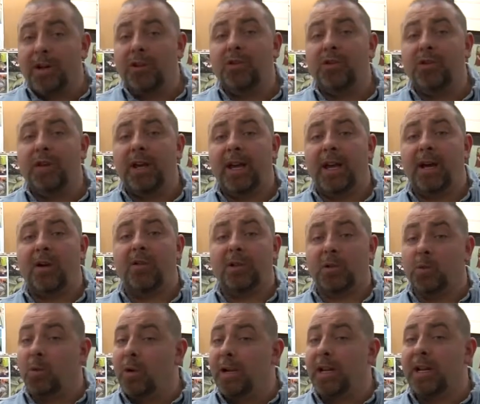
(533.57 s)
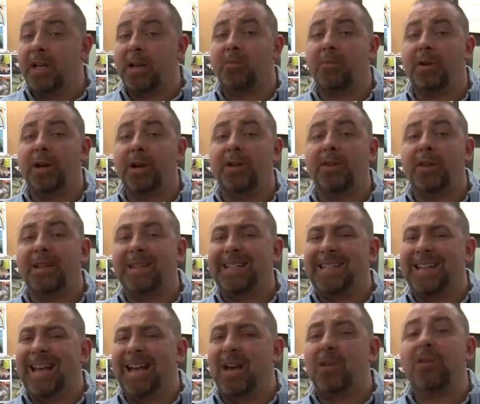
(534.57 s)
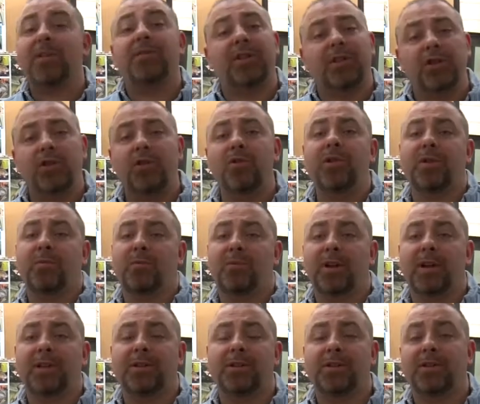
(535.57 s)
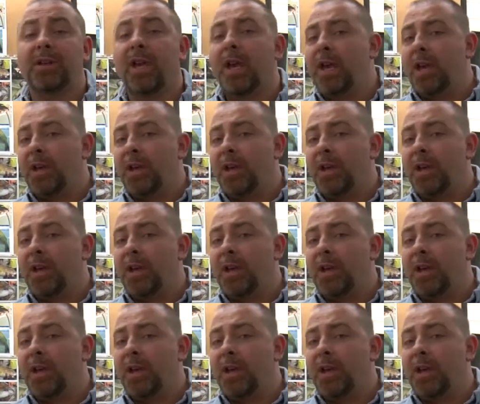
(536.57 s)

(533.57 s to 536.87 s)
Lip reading: to do now is we're going to compare the sound of the two compressors.